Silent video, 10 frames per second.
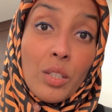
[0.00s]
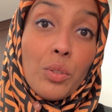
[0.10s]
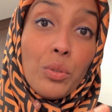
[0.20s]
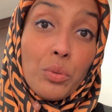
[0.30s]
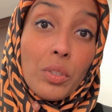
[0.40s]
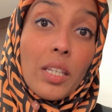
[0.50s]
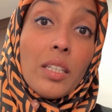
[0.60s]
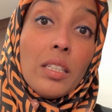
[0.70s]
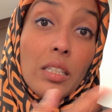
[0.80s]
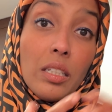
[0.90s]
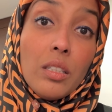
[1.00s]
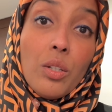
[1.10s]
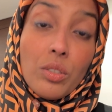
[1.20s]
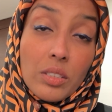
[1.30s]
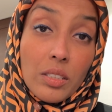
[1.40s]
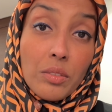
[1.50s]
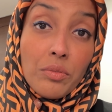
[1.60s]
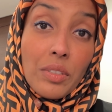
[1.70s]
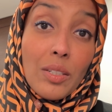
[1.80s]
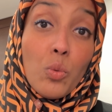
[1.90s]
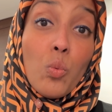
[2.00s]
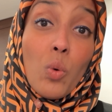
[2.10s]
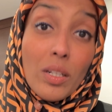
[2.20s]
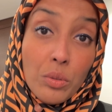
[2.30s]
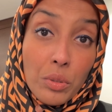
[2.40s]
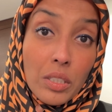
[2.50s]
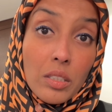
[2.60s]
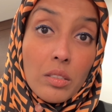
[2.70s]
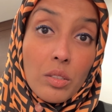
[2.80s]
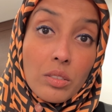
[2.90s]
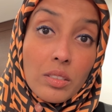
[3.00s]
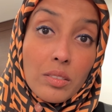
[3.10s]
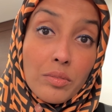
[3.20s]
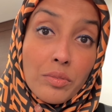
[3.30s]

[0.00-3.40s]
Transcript: you can heal yourself and you want to heal yourself.